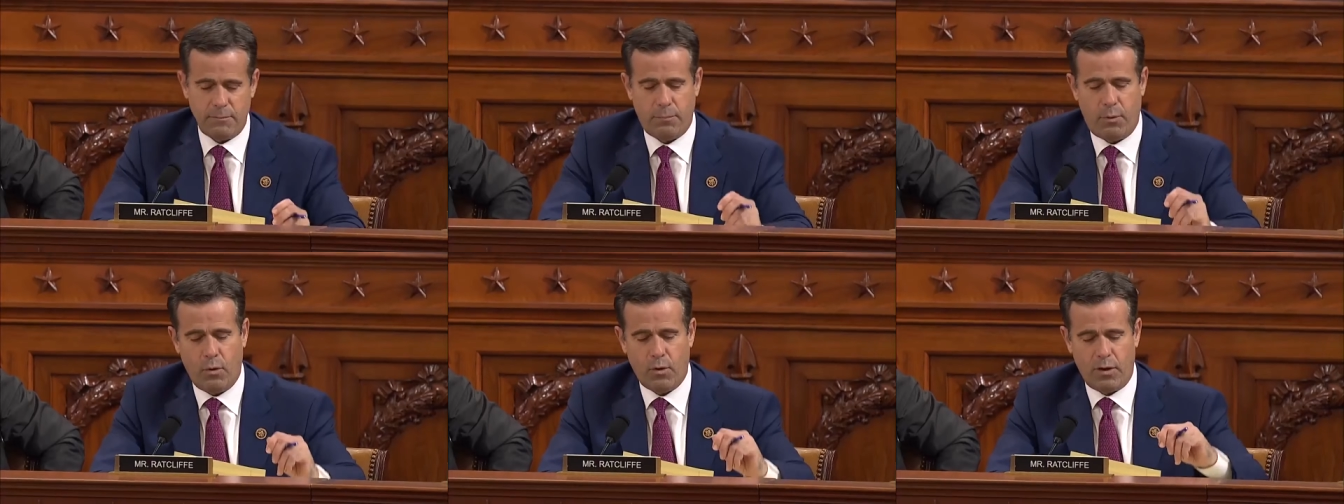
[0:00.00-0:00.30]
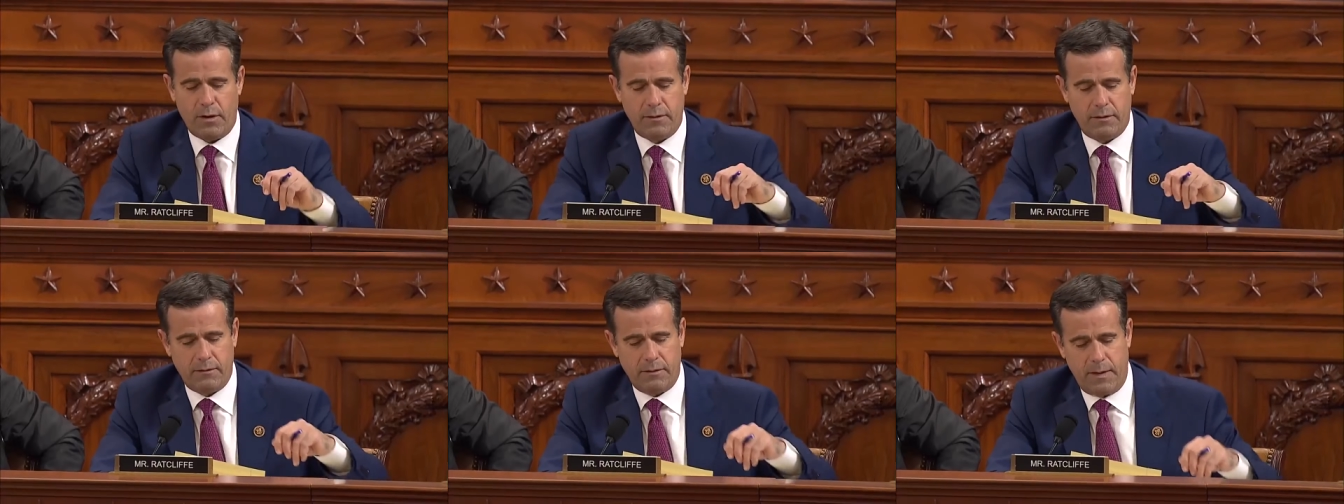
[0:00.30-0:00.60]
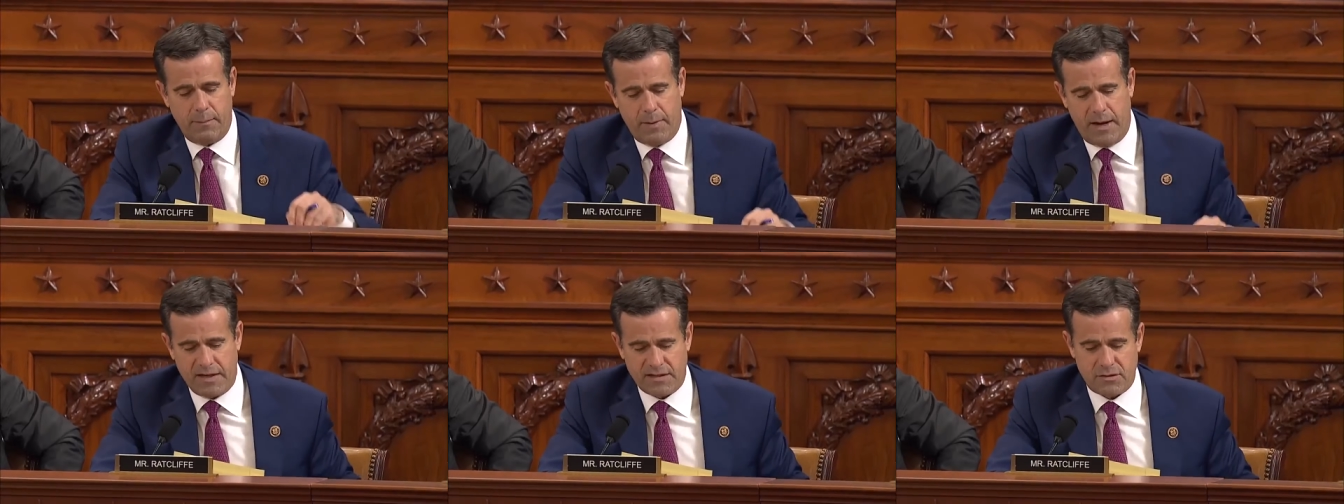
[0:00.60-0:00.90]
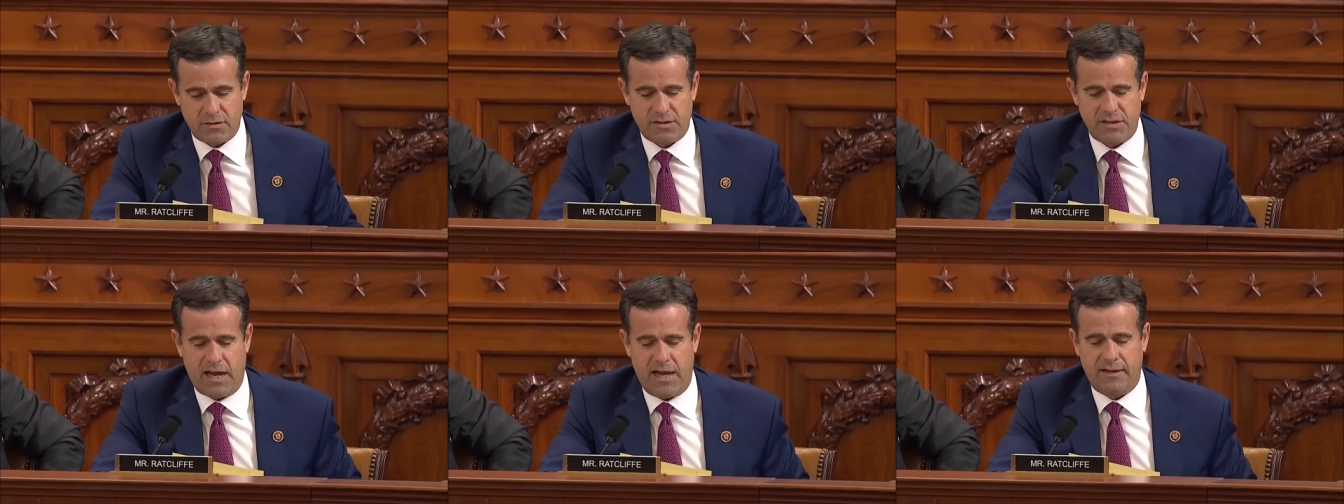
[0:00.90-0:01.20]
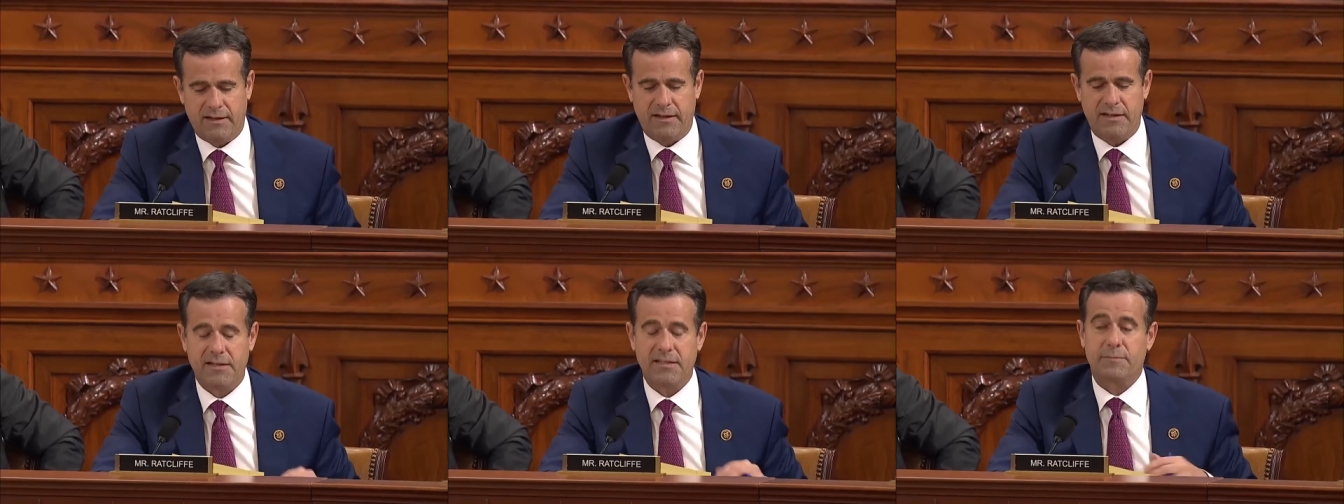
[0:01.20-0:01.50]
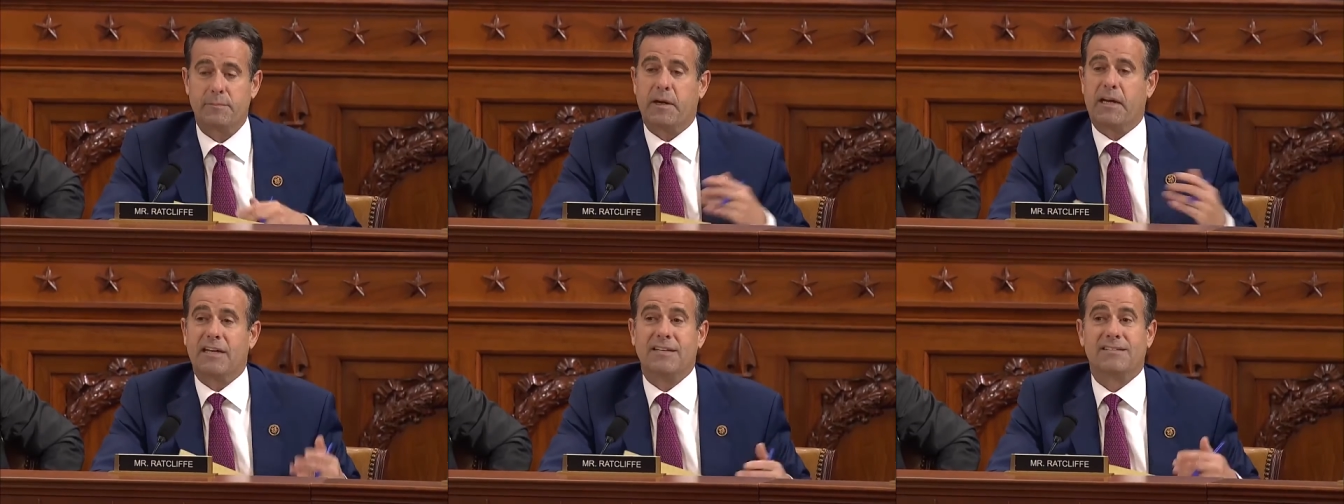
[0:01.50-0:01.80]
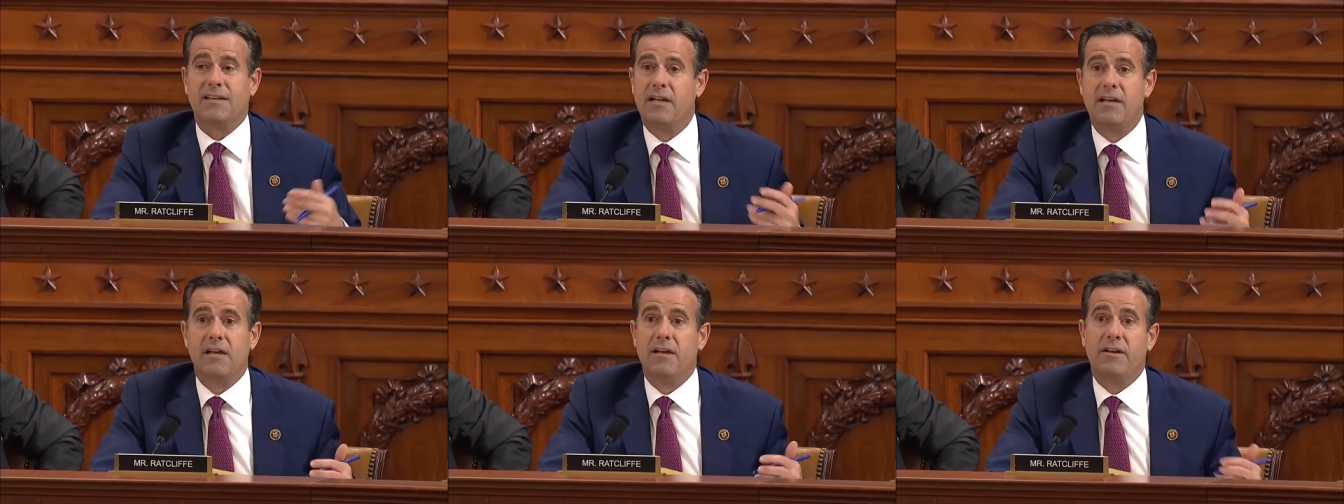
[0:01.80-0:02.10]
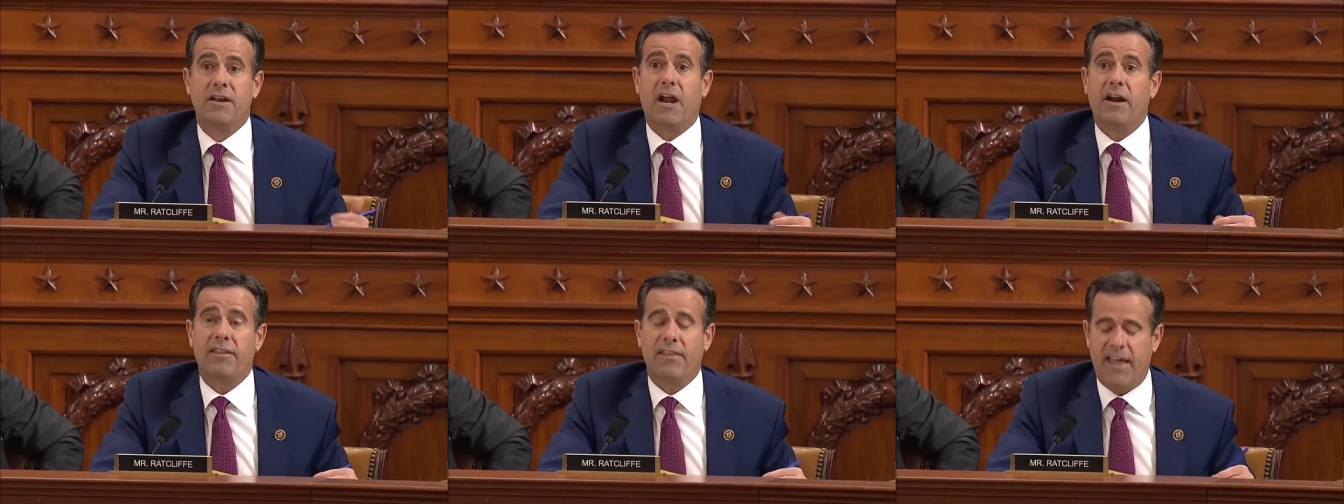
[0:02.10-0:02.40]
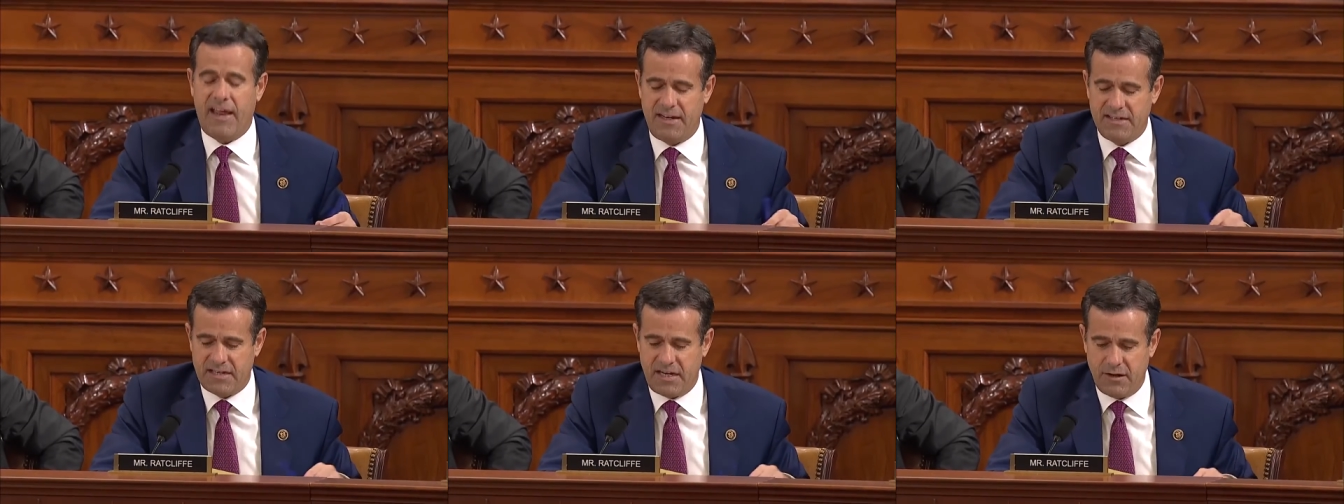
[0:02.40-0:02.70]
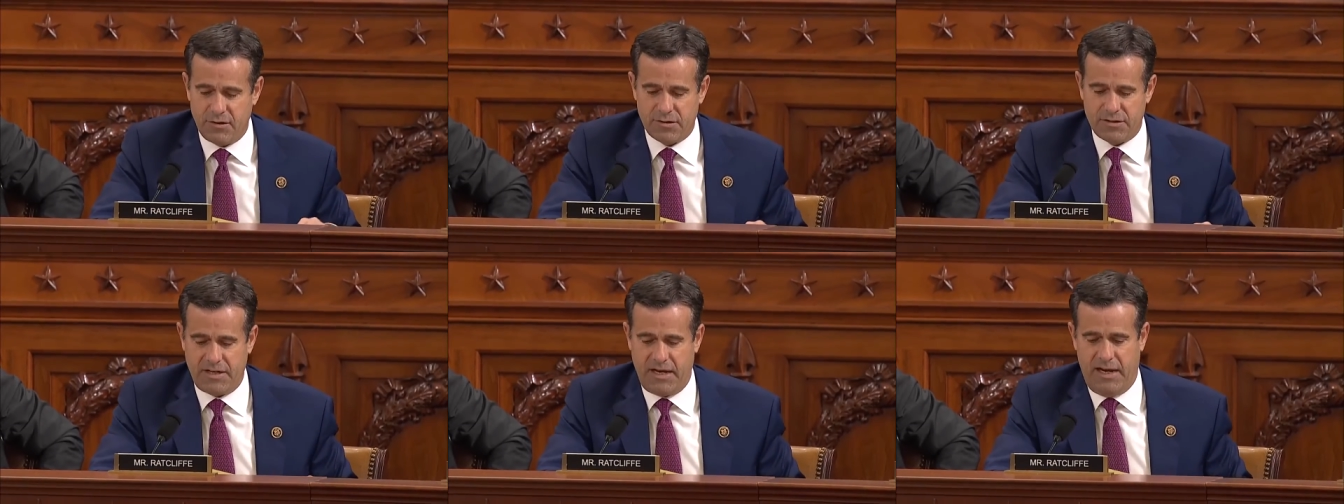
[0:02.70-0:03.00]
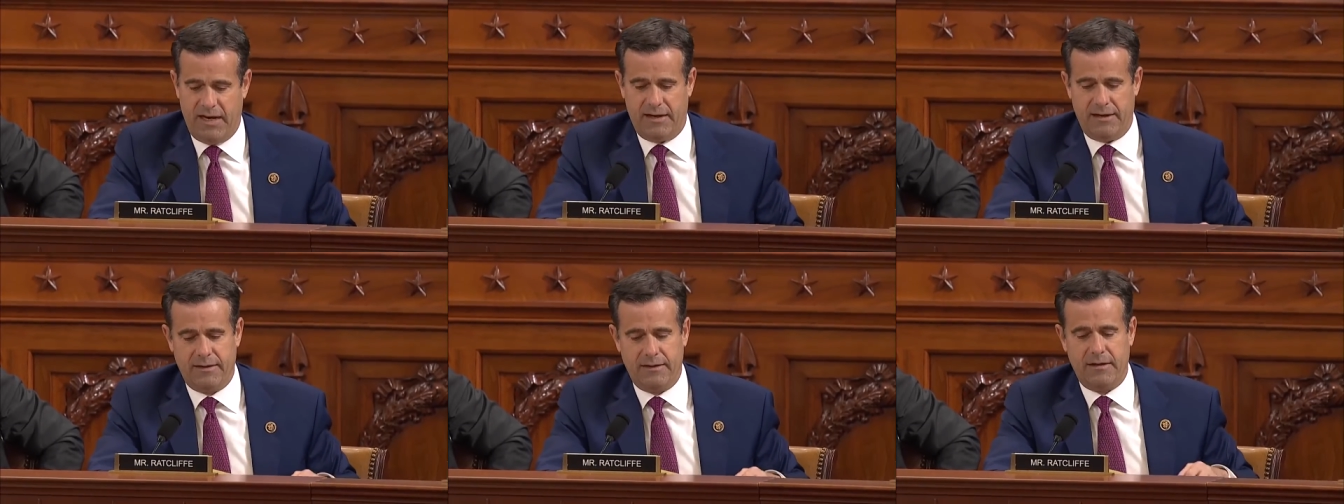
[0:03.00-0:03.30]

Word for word: important, Ambassador Sondland, is because none of that is hearsay.